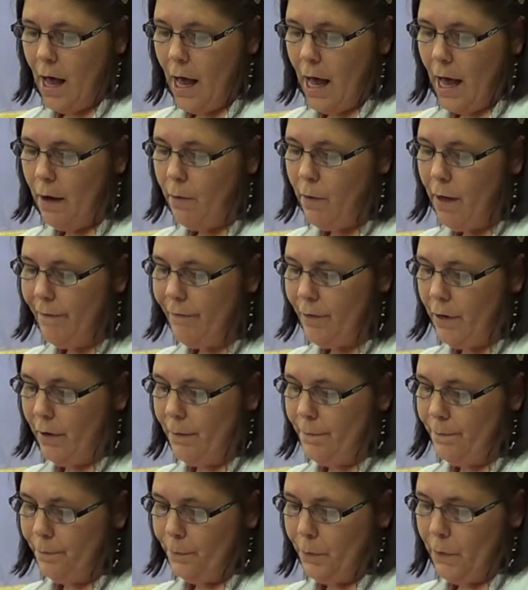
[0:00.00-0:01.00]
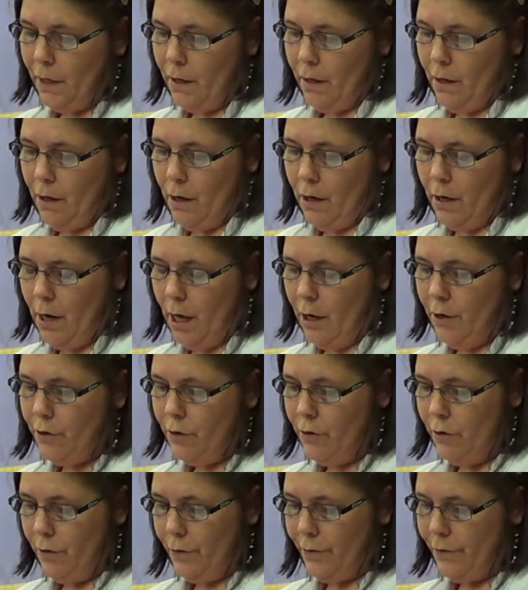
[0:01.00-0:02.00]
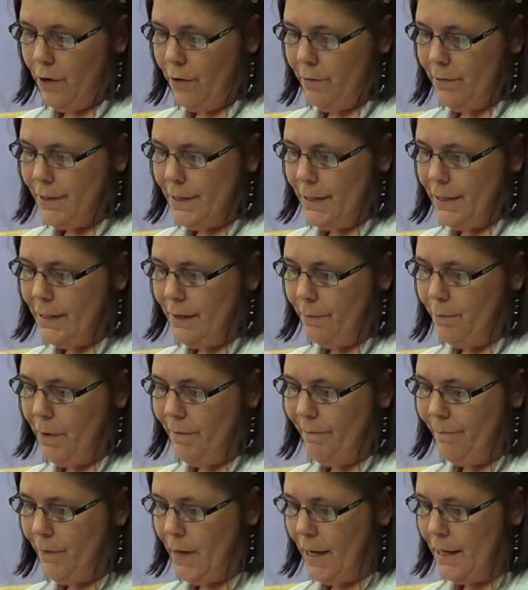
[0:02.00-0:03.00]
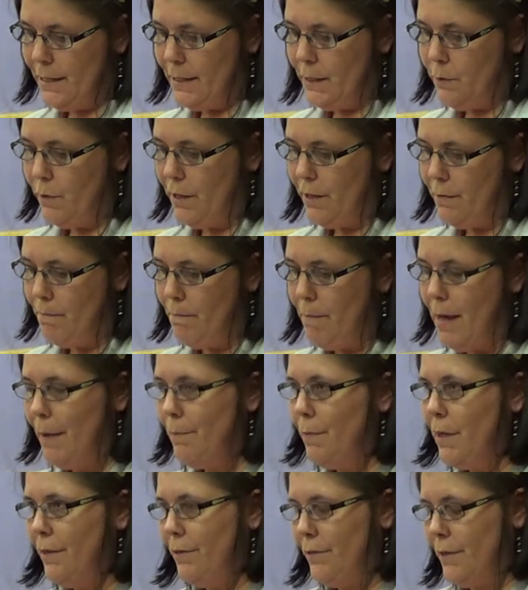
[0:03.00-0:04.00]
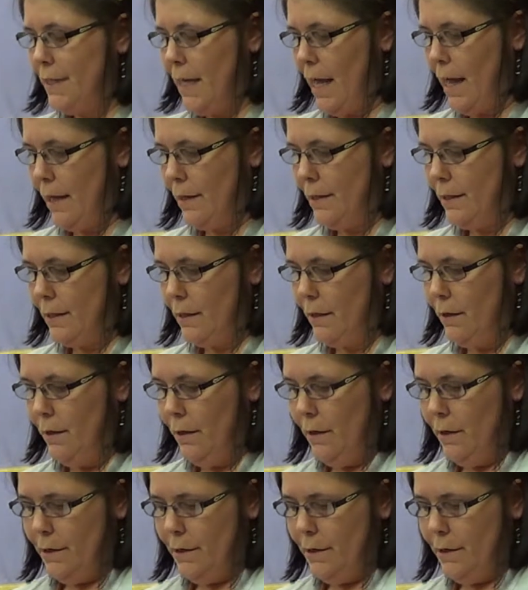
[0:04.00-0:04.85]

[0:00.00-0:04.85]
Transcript: However, local authorities have been faced with a mammoth task,